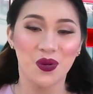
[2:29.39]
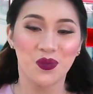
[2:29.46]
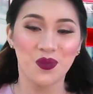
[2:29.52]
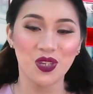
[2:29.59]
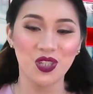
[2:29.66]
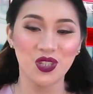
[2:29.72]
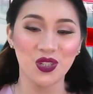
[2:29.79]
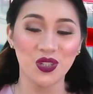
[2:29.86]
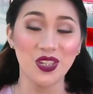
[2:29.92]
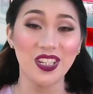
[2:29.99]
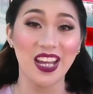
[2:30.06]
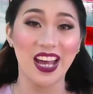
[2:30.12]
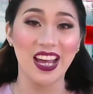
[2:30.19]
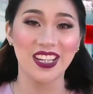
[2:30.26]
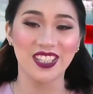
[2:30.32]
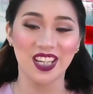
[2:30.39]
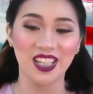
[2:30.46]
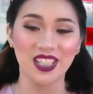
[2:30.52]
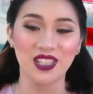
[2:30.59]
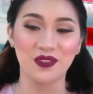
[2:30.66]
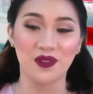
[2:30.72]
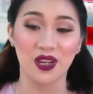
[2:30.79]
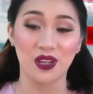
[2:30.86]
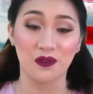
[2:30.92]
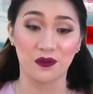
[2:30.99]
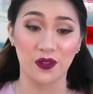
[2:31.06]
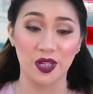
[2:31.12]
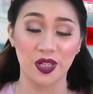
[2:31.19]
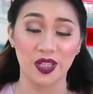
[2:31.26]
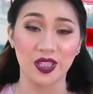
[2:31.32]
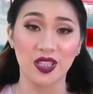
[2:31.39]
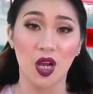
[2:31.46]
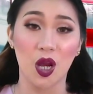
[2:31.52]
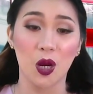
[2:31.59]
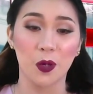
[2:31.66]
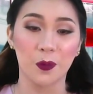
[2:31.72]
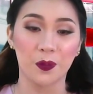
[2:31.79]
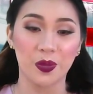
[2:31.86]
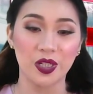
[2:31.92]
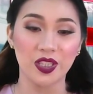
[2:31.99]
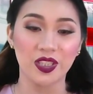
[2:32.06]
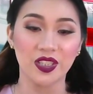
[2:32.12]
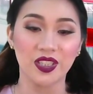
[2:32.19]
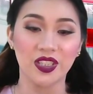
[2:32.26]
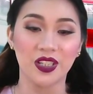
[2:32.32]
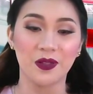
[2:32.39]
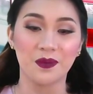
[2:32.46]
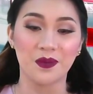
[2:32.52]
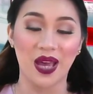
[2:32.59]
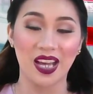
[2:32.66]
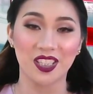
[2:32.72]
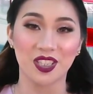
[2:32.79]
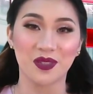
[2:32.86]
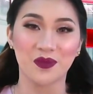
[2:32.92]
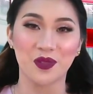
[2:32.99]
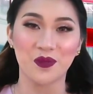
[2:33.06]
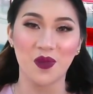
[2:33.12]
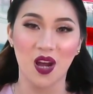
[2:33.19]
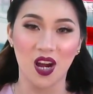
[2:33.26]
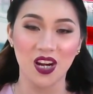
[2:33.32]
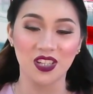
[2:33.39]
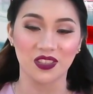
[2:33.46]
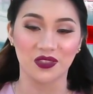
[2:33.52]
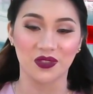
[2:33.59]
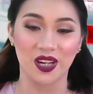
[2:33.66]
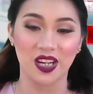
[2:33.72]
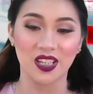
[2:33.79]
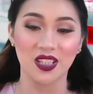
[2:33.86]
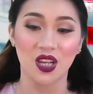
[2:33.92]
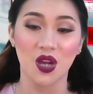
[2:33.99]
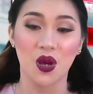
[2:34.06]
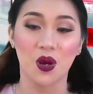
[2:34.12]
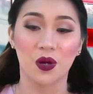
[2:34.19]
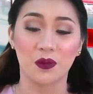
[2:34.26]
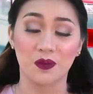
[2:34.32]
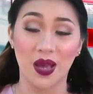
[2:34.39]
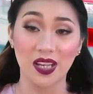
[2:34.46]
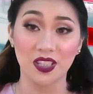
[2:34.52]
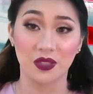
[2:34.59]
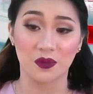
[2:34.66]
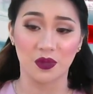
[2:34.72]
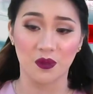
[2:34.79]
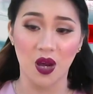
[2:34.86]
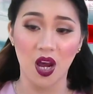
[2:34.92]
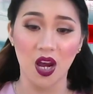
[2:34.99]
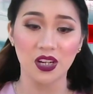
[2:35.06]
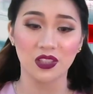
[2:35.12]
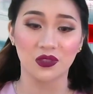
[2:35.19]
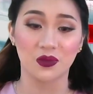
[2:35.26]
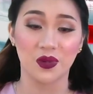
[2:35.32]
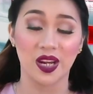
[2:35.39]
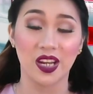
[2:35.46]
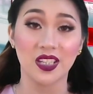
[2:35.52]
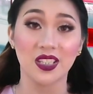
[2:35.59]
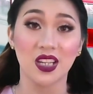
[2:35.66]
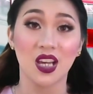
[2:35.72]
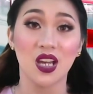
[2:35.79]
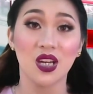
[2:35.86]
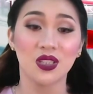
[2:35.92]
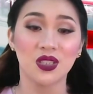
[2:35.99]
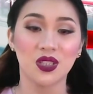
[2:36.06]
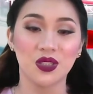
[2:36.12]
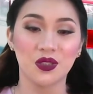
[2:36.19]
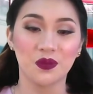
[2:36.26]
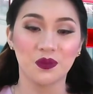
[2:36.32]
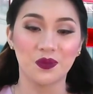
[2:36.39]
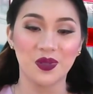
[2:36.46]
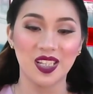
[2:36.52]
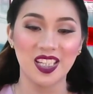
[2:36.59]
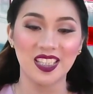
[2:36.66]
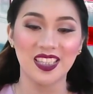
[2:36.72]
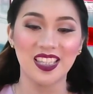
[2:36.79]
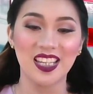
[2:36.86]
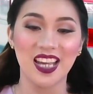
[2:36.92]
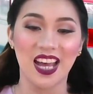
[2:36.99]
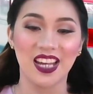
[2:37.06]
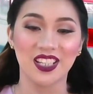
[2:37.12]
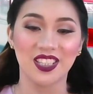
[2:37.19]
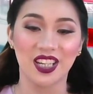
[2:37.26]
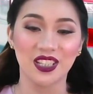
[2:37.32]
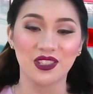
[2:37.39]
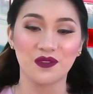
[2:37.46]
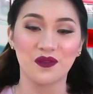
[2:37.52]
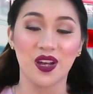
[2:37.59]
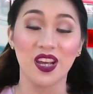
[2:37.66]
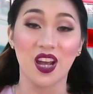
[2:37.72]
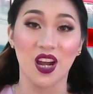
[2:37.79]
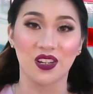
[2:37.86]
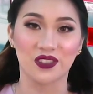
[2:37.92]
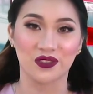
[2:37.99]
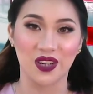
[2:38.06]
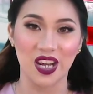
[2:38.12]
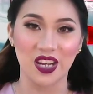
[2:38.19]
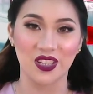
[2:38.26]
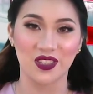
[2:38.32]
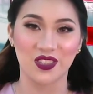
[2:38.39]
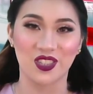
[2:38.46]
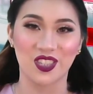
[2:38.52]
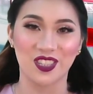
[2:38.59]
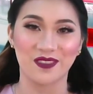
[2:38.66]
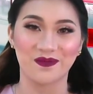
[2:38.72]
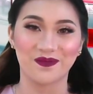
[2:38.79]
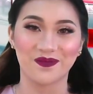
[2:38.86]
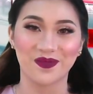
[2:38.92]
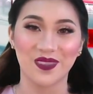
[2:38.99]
we should identify first our personal maximum heart rate or maximum heart rate to completely identify our range.